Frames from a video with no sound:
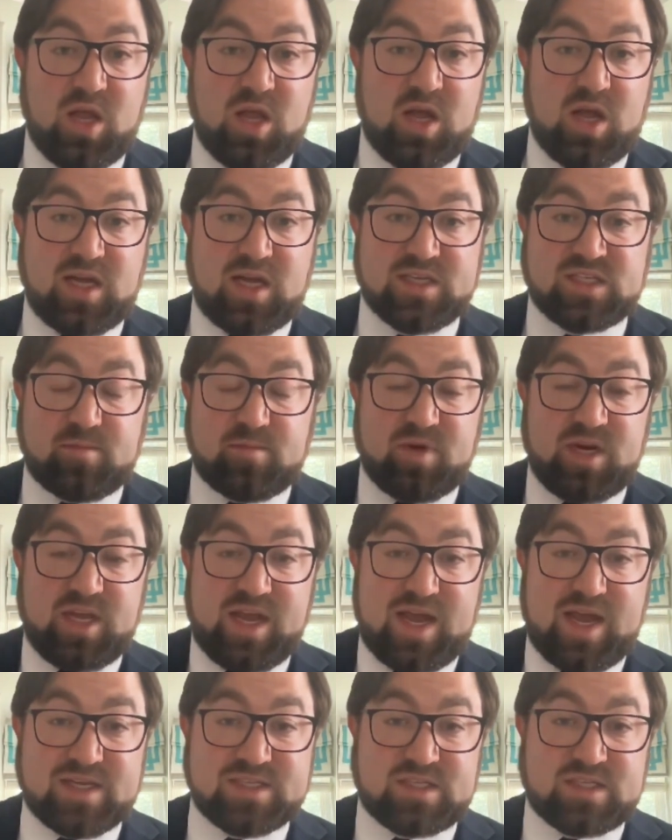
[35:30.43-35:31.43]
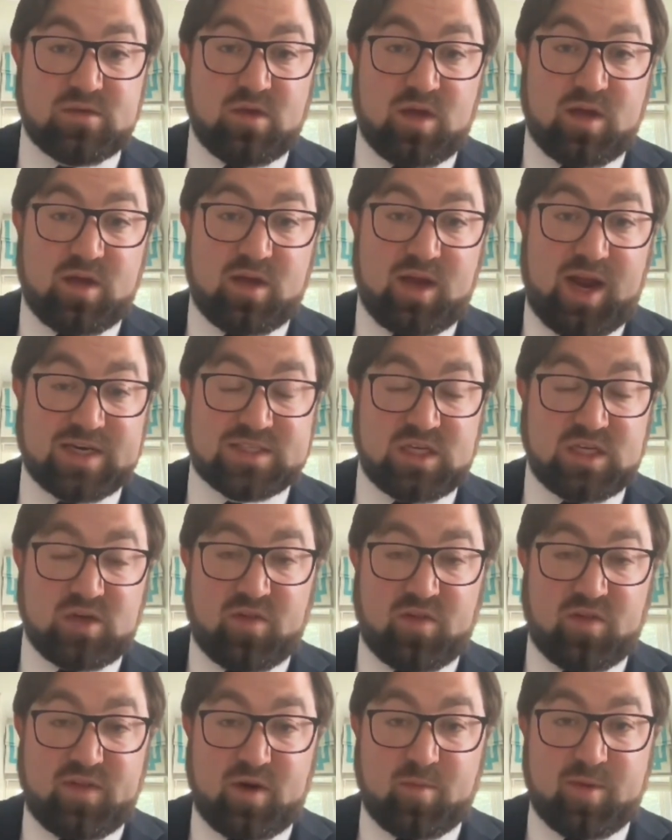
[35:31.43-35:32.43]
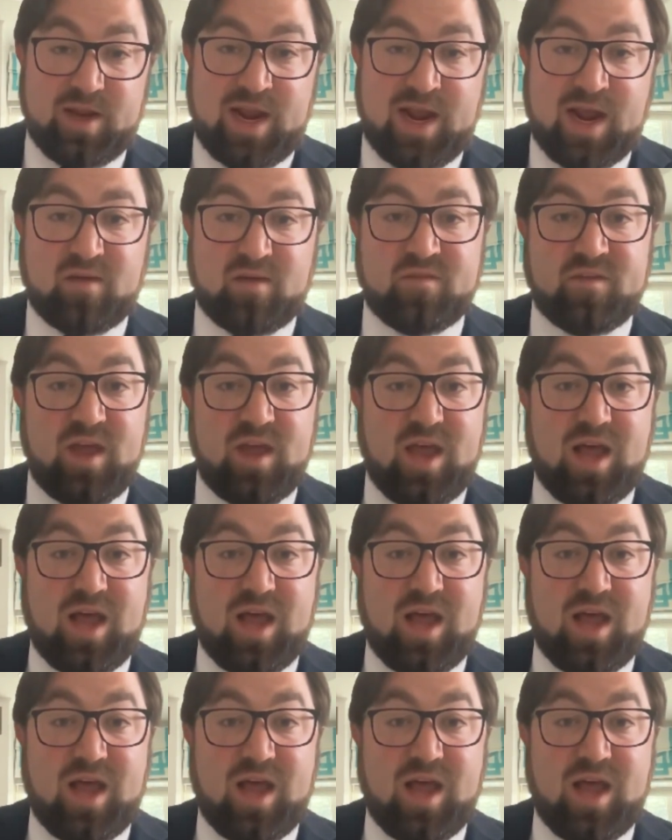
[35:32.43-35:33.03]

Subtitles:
somebody acting on their behalf.